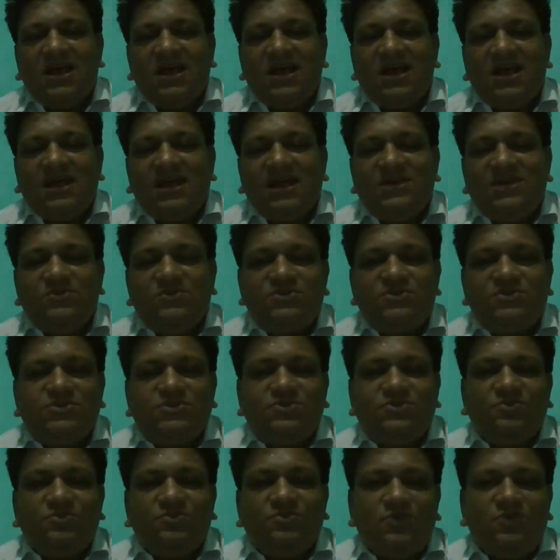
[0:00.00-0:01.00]
I used
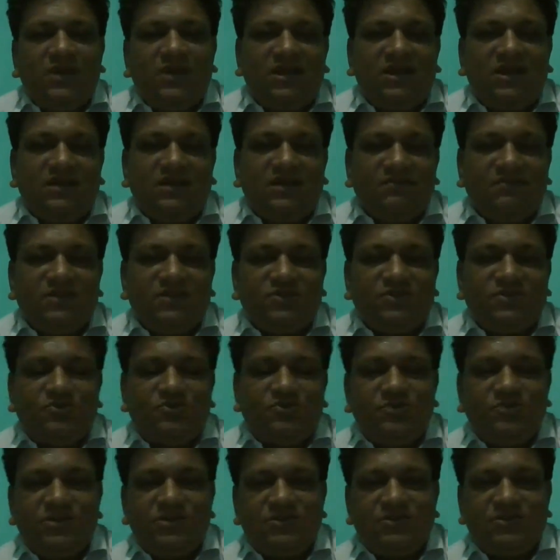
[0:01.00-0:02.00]
to welcome the
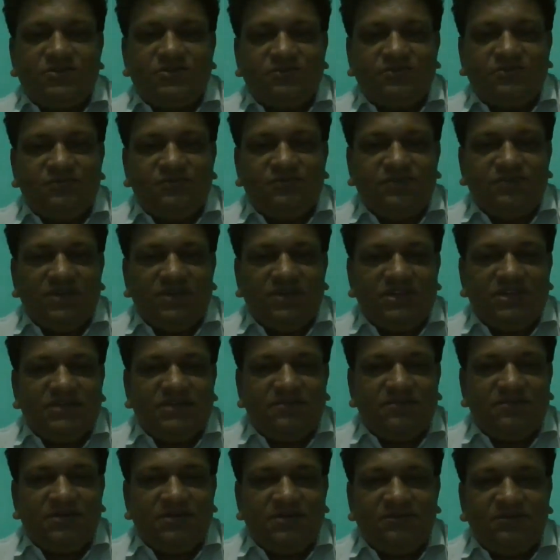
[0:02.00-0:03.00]
students of
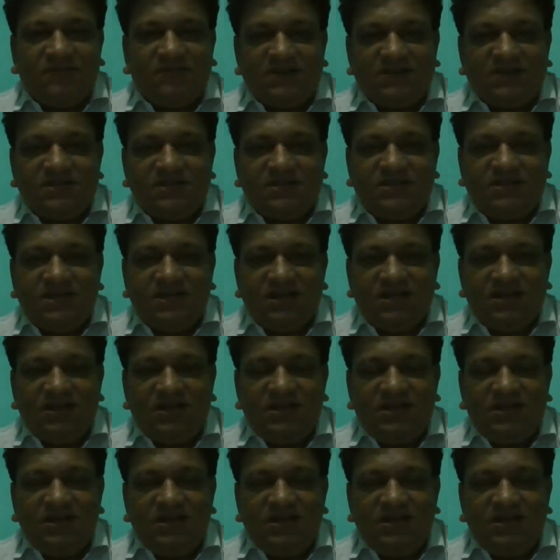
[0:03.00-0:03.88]
intermediate first year